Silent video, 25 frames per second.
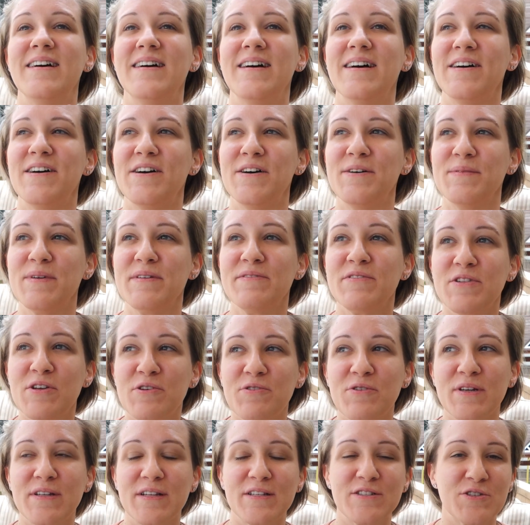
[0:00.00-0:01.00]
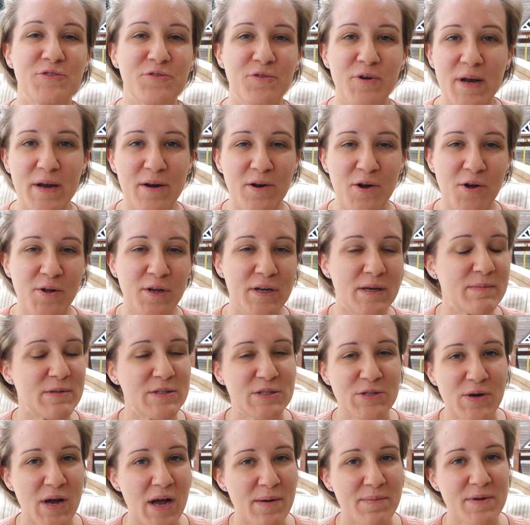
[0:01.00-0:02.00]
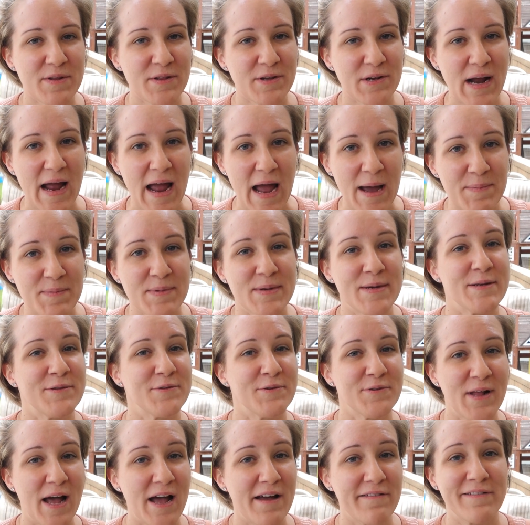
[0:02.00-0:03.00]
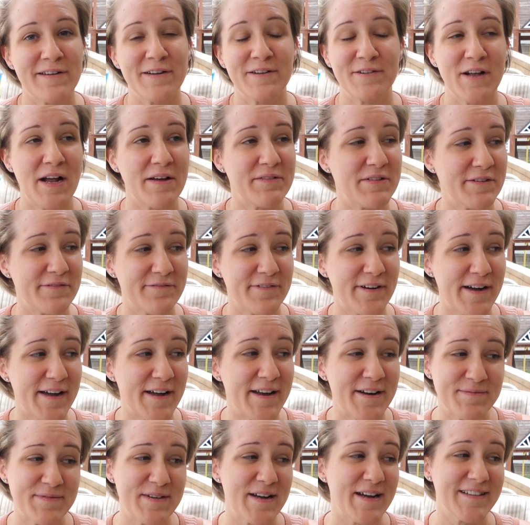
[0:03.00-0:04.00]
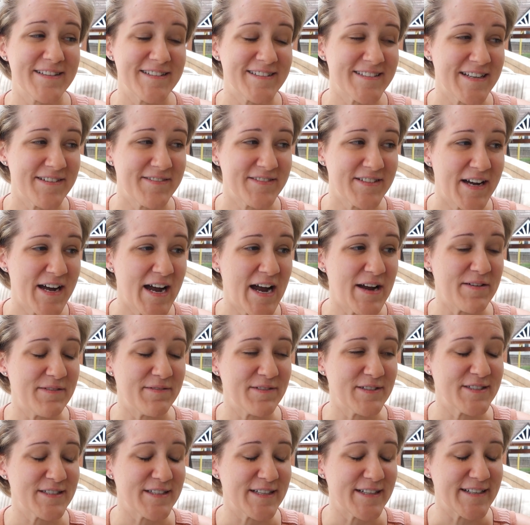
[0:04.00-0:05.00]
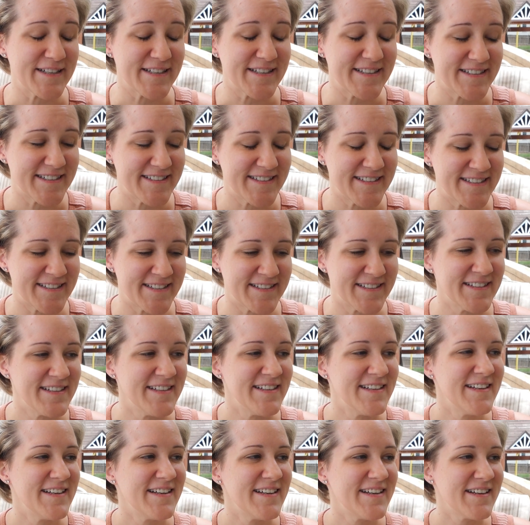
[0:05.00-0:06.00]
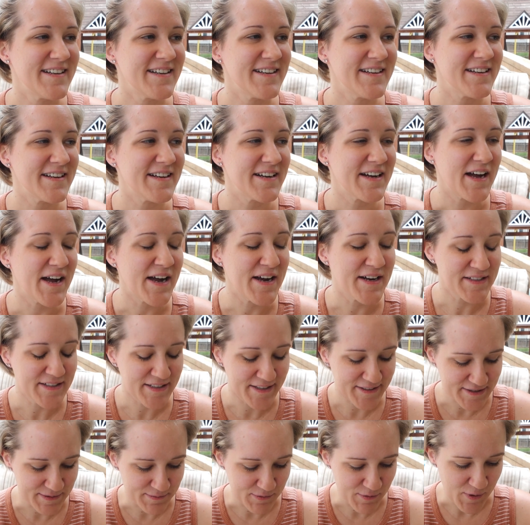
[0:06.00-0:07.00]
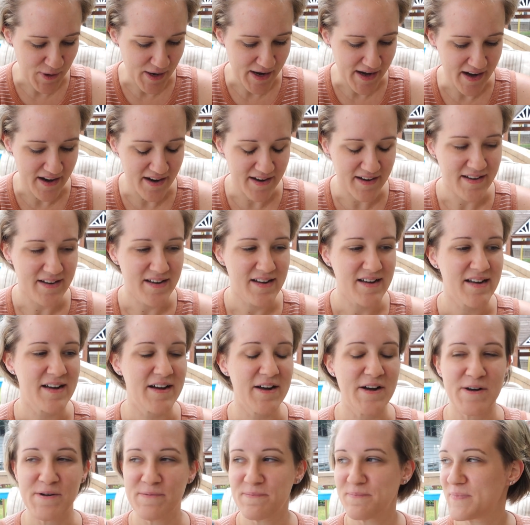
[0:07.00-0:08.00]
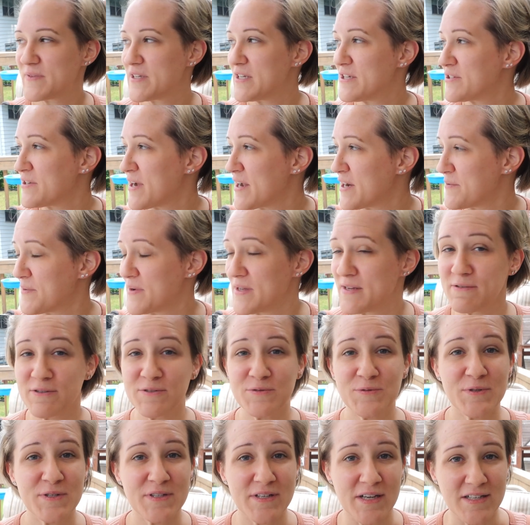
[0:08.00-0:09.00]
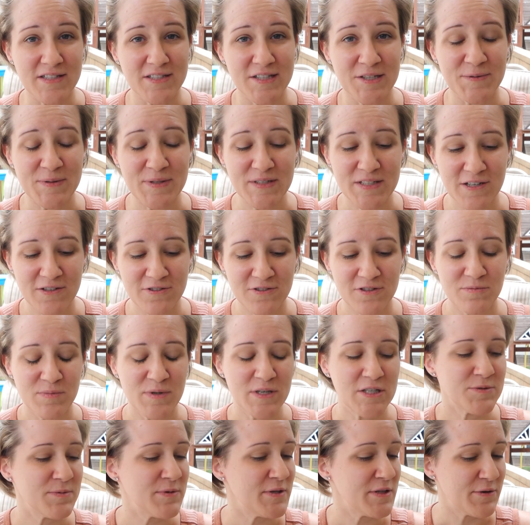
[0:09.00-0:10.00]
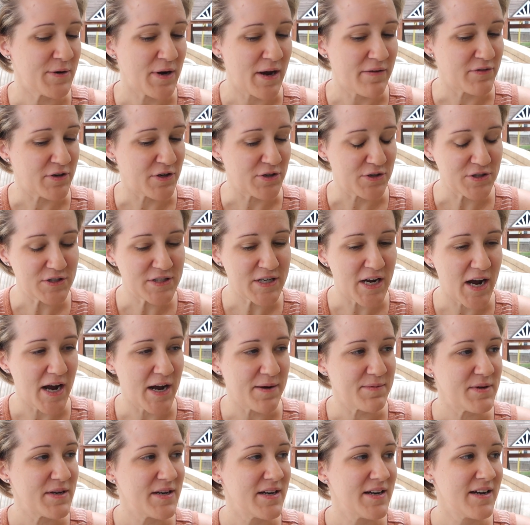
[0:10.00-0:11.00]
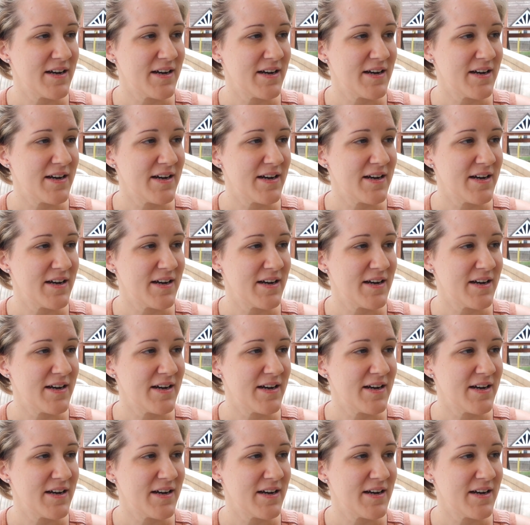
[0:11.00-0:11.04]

Even though like that's great and all, like I'm so happy they're happy and they're laughing and they're having fun, but at the same time I'm just like, ugh, I need some quiet. So anyway, it was really nice. They went down in the basement, they were having a good time.